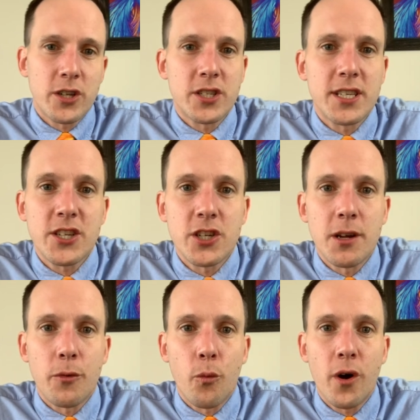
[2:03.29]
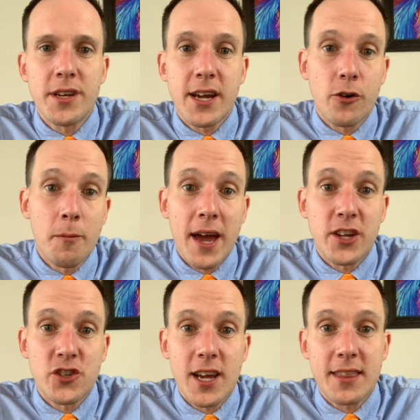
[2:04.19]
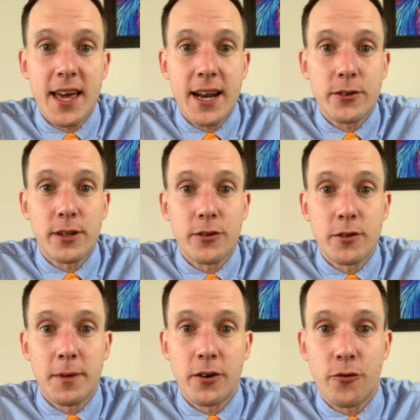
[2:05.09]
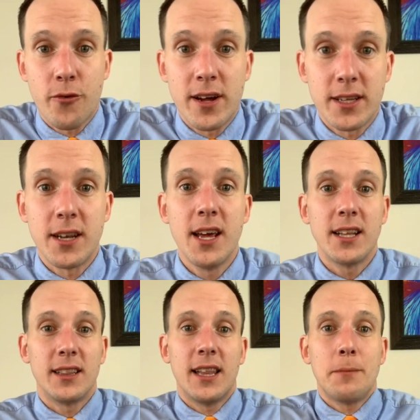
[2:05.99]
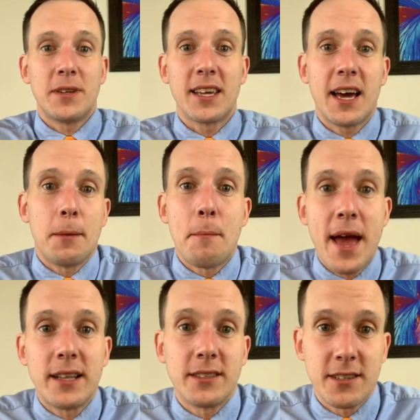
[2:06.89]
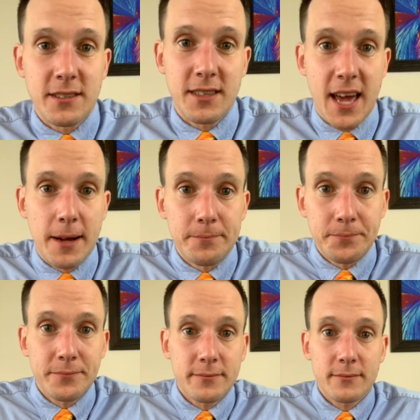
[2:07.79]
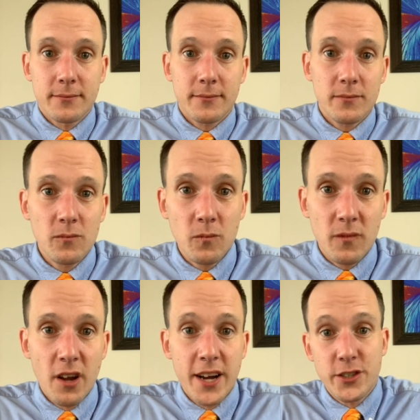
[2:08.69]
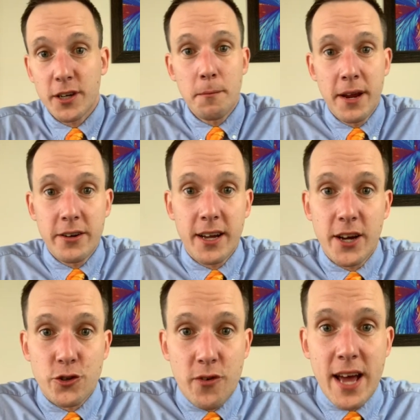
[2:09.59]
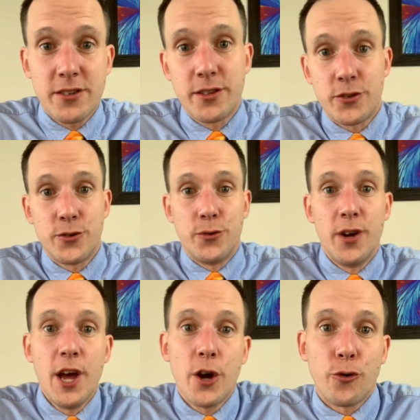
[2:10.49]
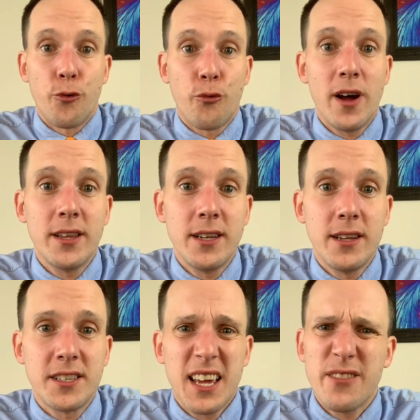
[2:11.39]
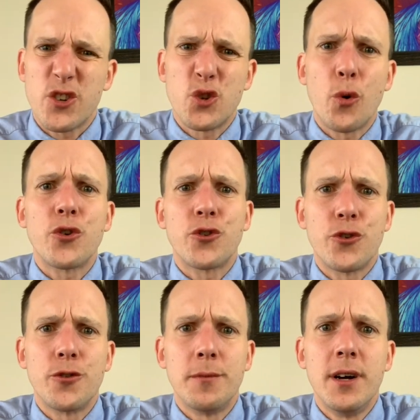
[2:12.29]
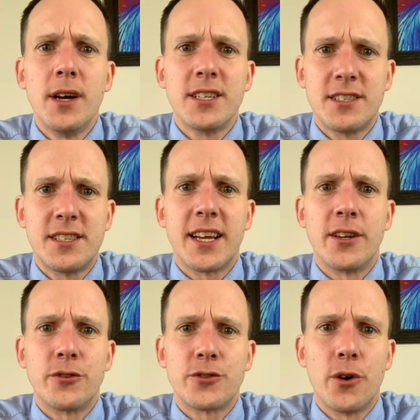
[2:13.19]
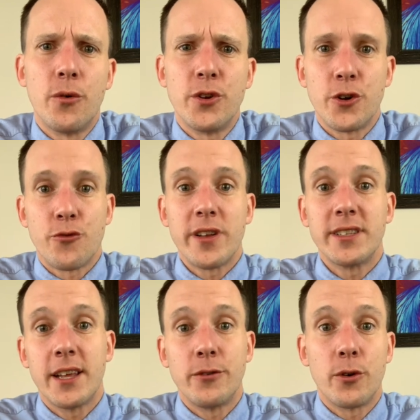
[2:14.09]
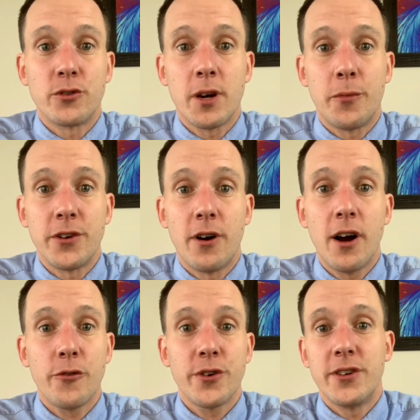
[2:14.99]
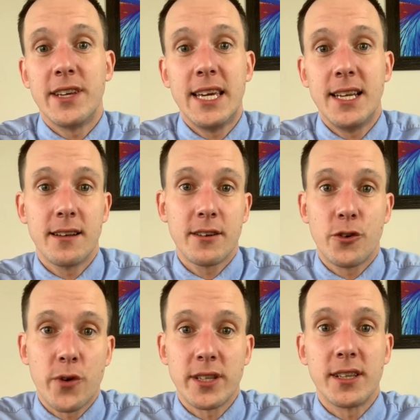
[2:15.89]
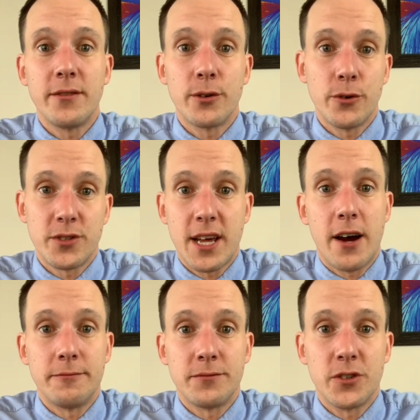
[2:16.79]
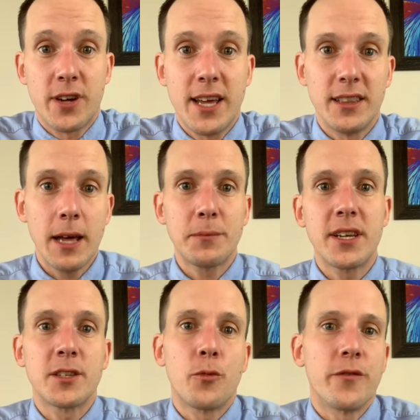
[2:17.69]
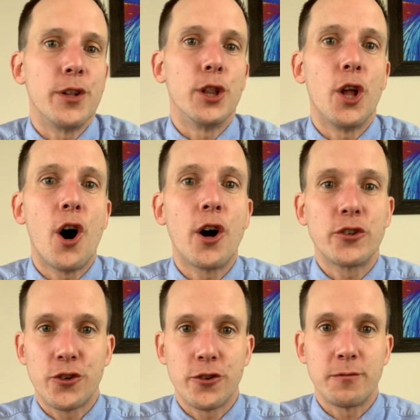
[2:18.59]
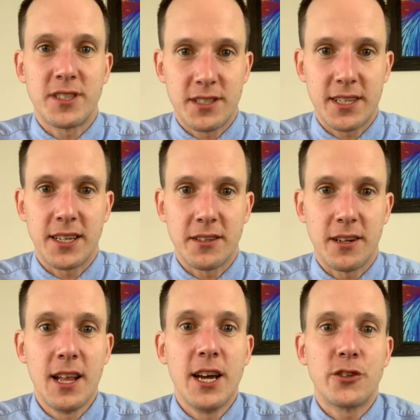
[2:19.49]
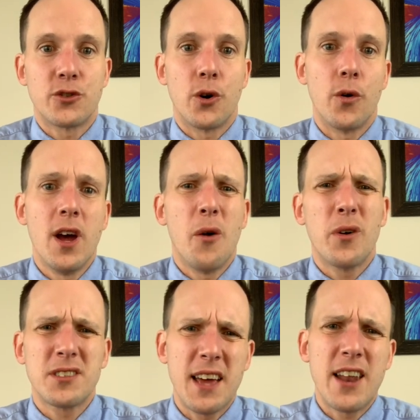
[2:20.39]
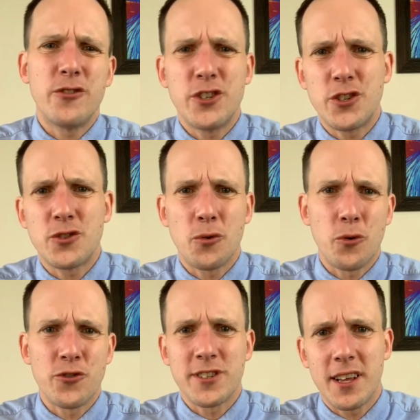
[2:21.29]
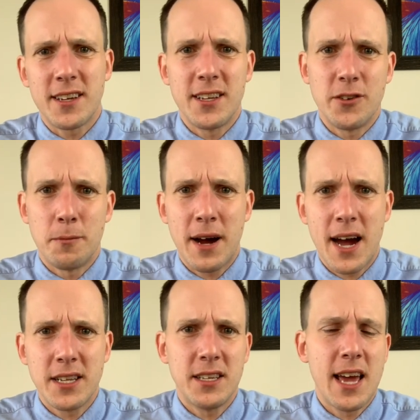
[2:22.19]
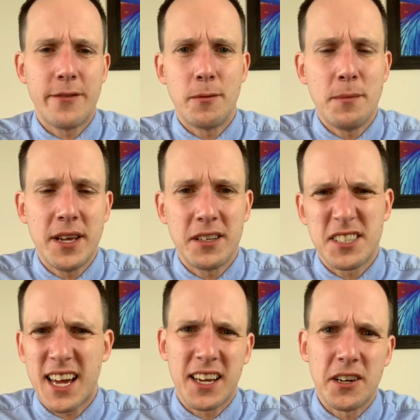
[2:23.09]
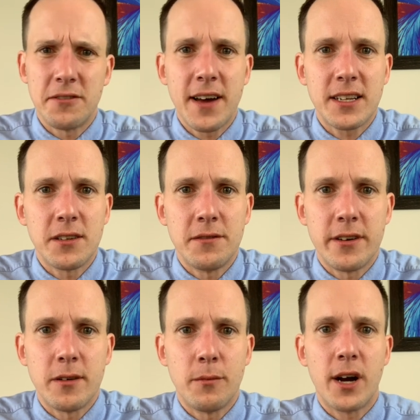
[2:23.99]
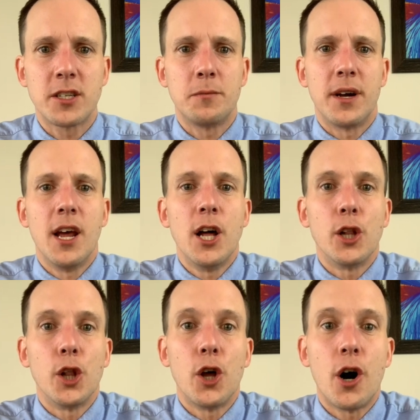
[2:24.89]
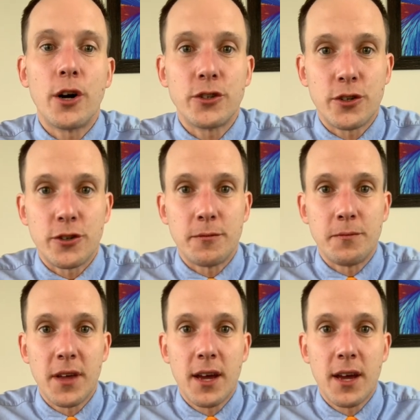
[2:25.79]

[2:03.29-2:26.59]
session number 1 yet, go back and check that out to learn about ghrelin. Leptin kind of balances that. All right, to compare and contrast the two, ghrelin is kind of a short-term signal. So your ghrelin level goes up when you're hungry, you eat, ghrelin level goes down. Okay, leptin is more of a long-term signal. So what's the energy stores like in your body? You have a meal, it's not going to affect it very much, but long-term,